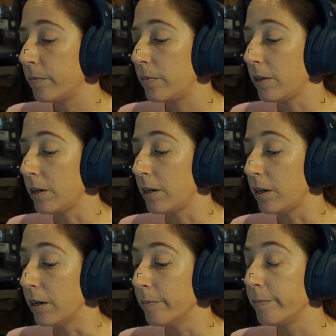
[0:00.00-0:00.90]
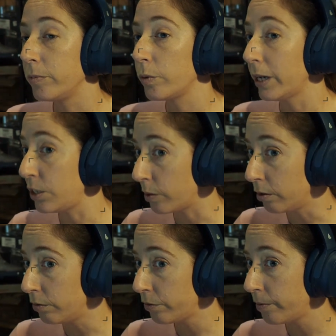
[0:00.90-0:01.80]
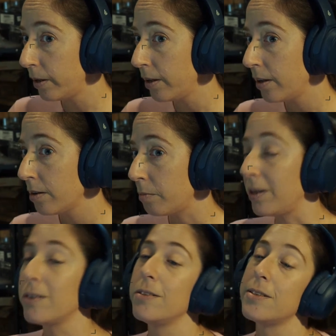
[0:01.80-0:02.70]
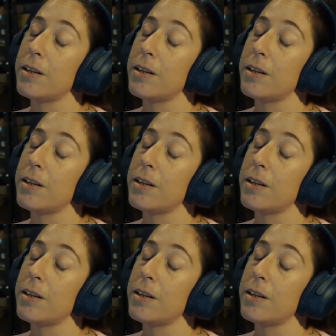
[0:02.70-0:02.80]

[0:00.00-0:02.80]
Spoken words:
2012 because